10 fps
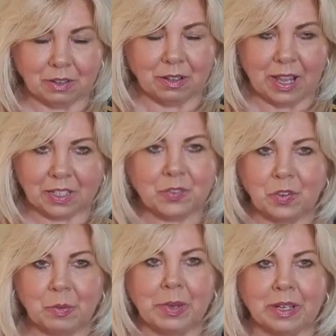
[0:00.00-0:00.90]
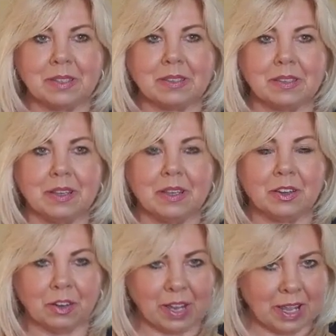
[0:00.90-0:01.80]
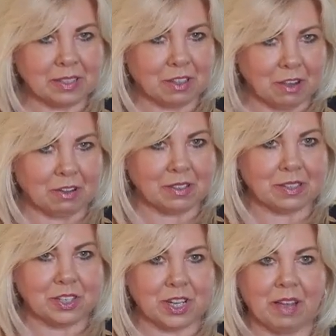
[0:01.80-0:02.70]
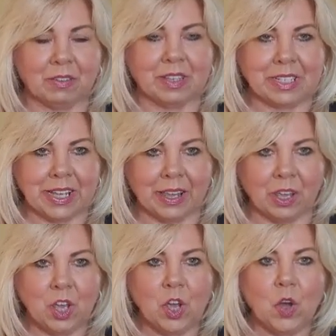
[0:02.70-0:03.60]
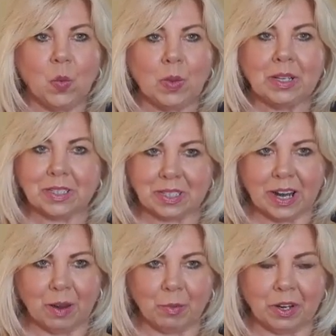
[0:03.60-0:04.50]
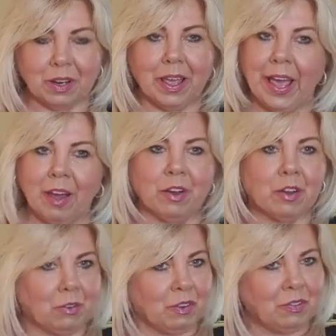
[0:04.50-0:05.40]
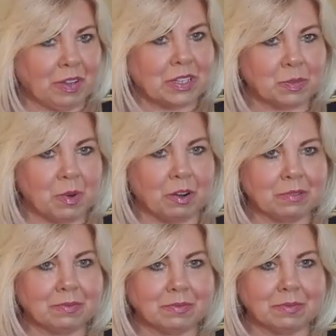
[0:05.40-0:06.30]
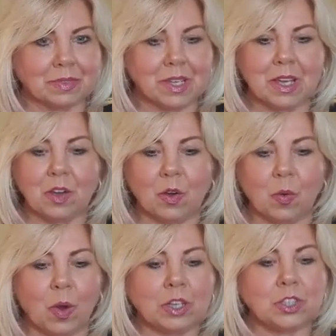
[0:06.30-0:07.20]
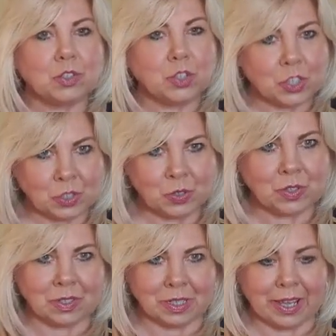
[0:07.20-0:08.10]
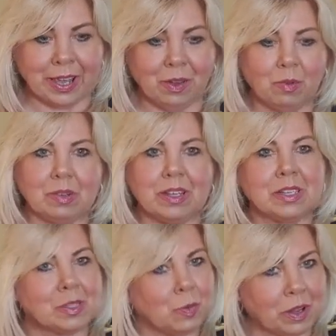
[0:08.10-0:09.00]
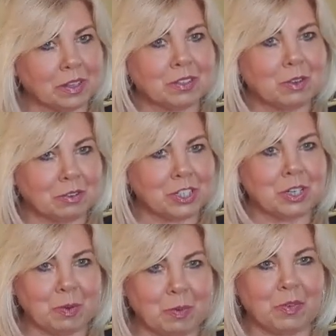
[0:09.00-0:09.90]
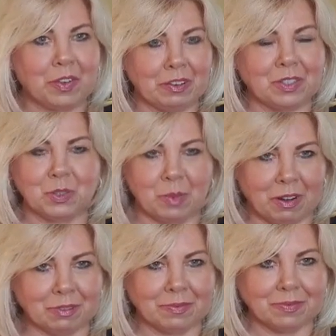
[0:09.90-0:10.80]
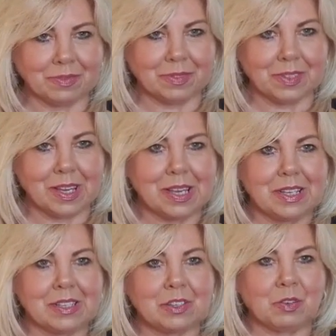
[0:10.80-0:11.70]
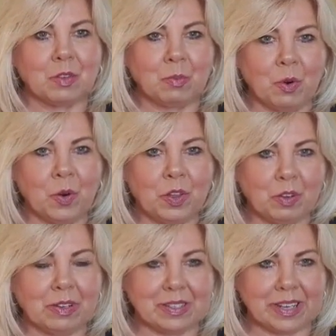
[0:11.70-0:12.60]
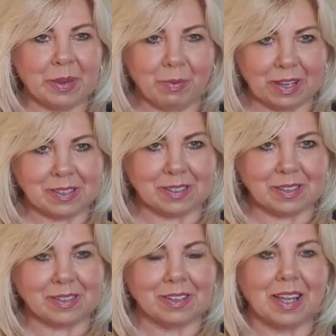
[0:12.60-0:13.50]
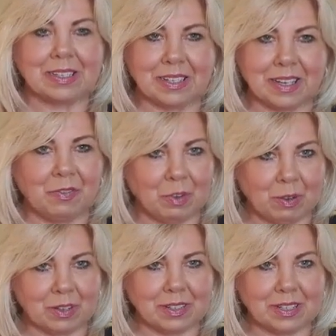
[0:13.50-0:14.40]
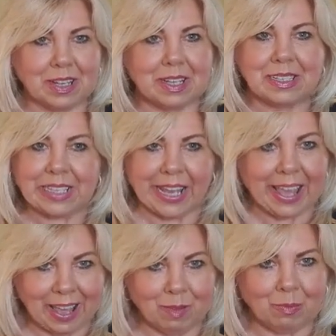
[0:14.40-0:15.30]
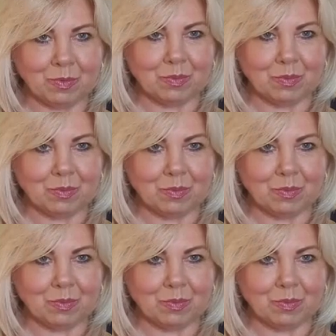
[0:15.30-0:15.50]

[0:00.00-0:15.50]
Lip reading: last few minutes, your last thoughts that you have of the day will determine how you're going to feel tomorrow. Well, what you choose today is what's going to show up for you tomorrow. So the more you can stay present and stay focused and stay calm,